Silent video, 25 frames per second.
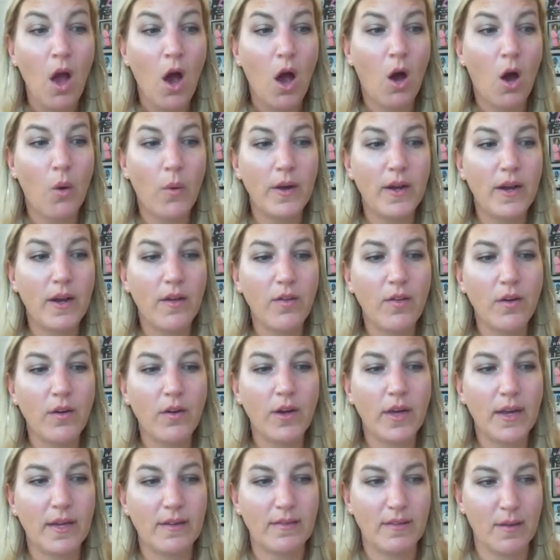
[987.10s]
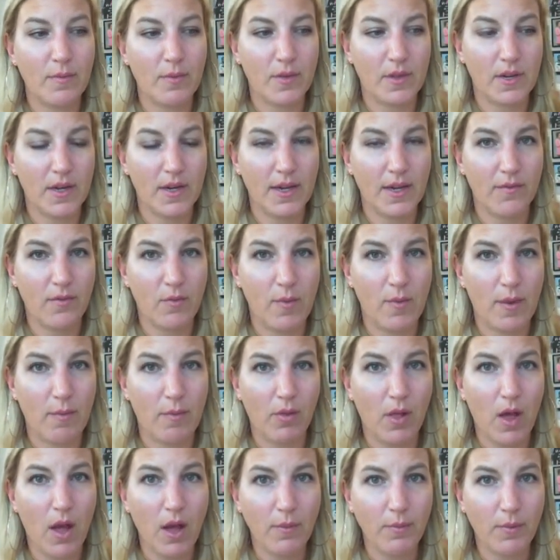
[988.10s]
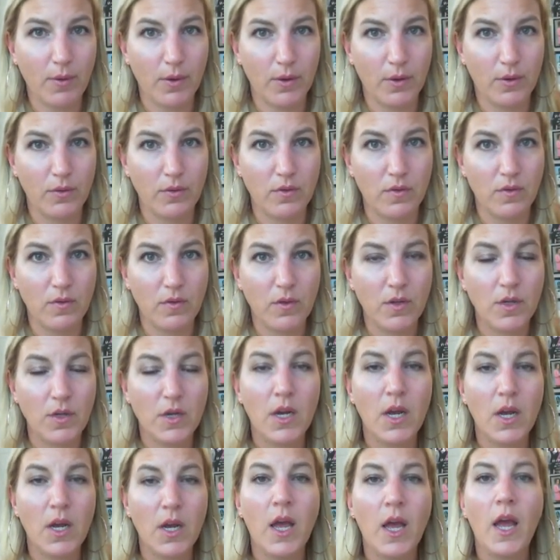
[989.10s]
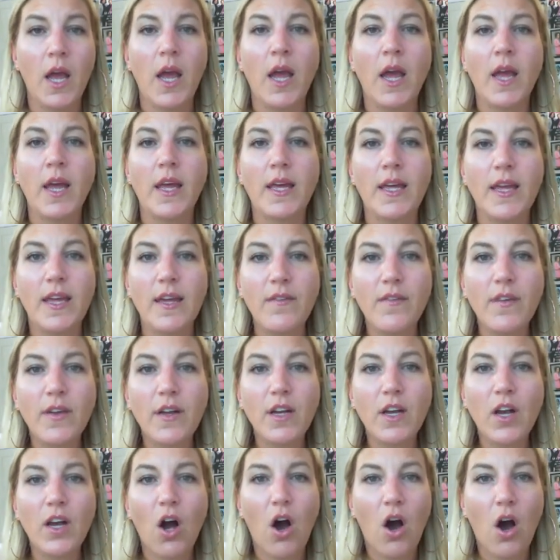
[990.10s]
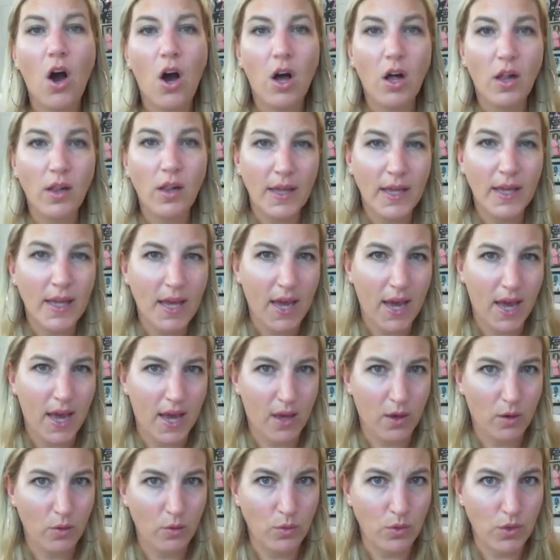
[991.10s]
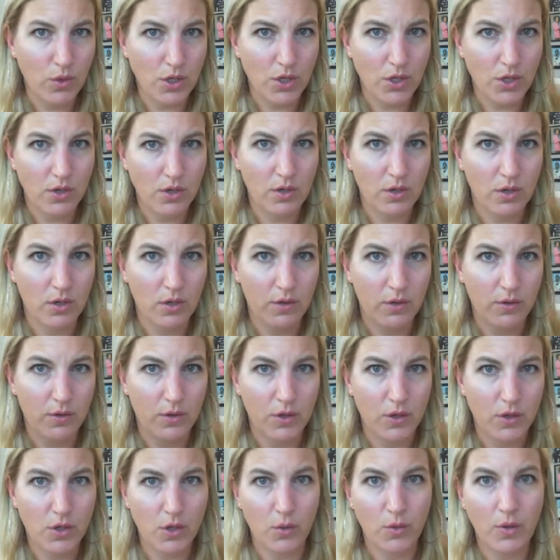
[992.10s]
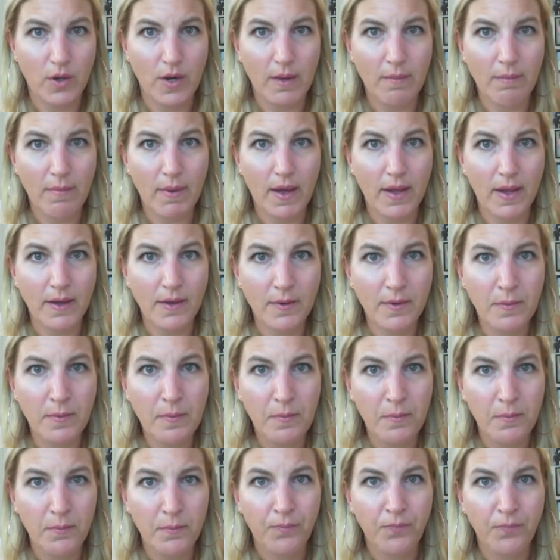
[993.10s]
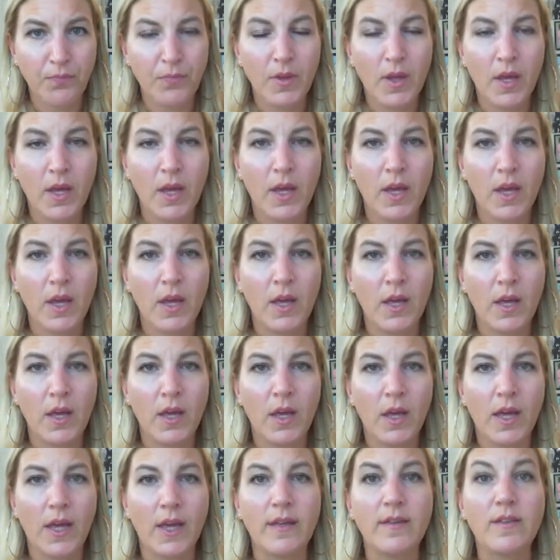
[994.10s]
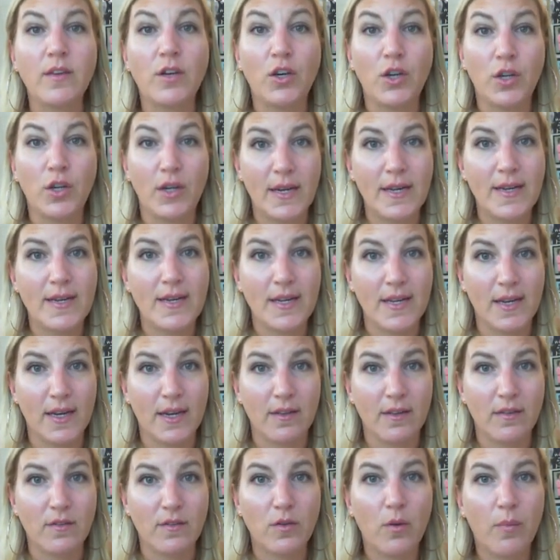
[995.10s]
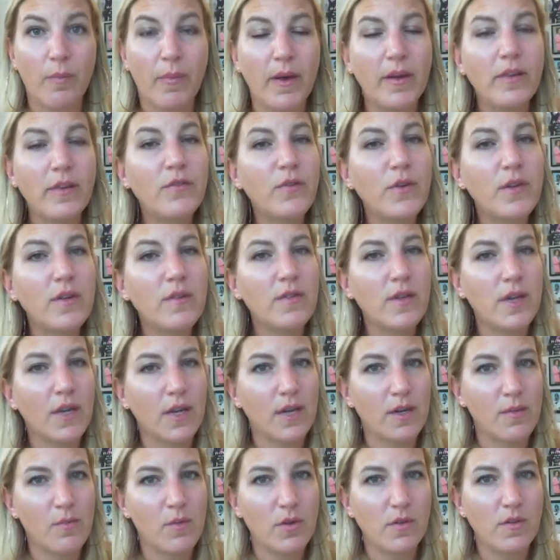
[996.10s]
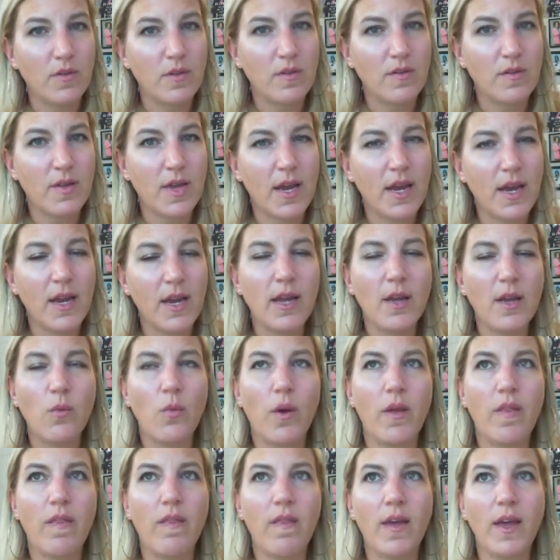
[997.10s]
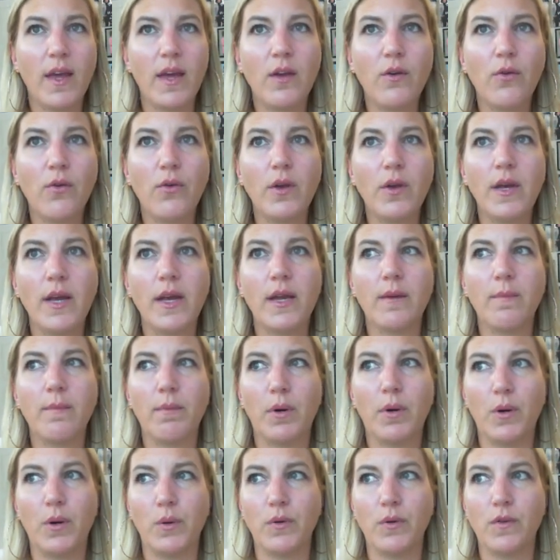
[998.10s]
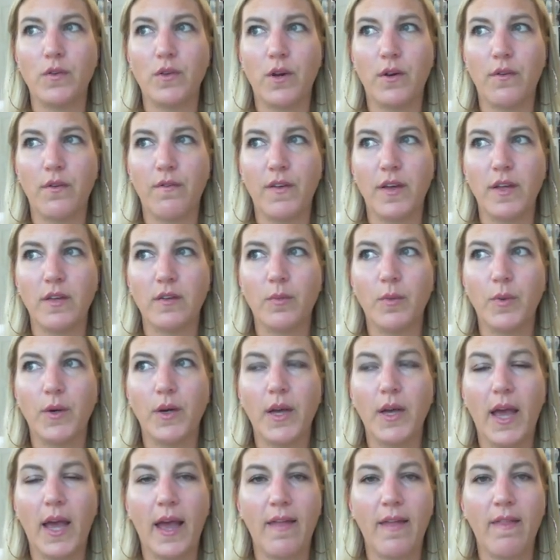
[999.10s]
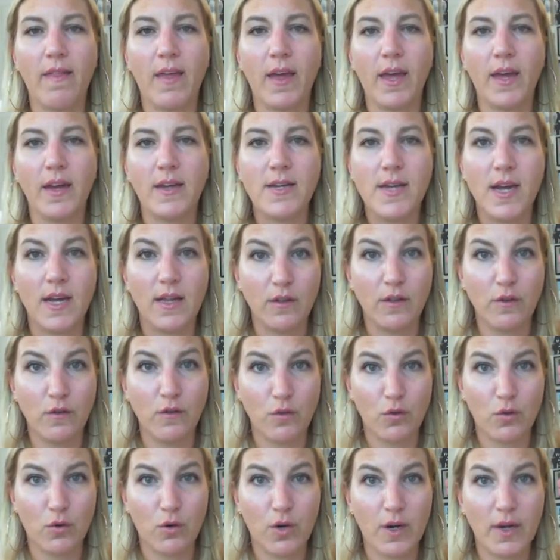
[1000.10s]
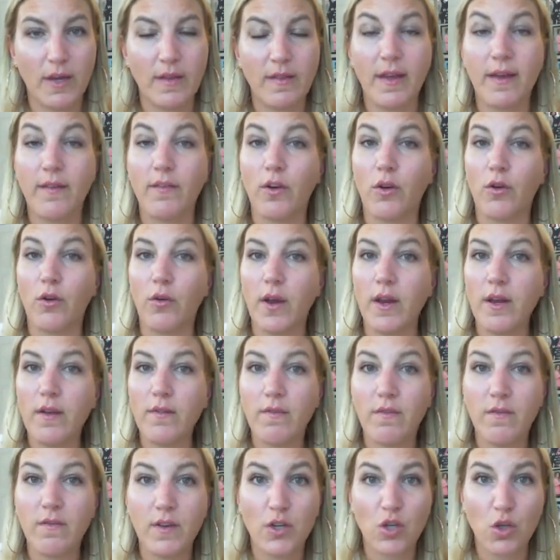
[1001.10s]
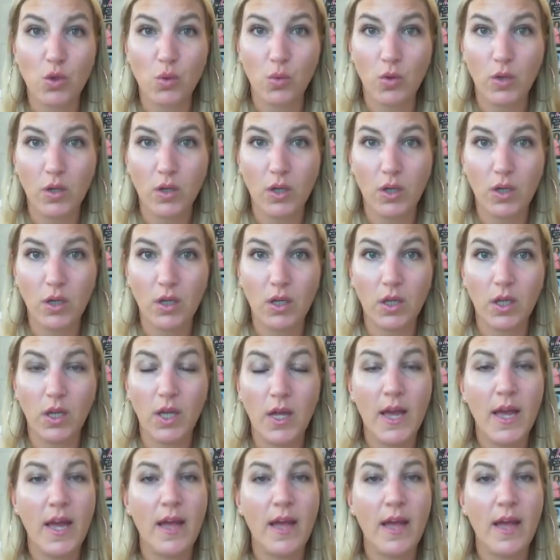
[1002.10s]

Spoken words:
Oh, another example that I give in my blog post, even calling out the donate button is a good idea. So Best Friends Animal Society, when they create a post on Facebook and they tell a story, they have a great visual,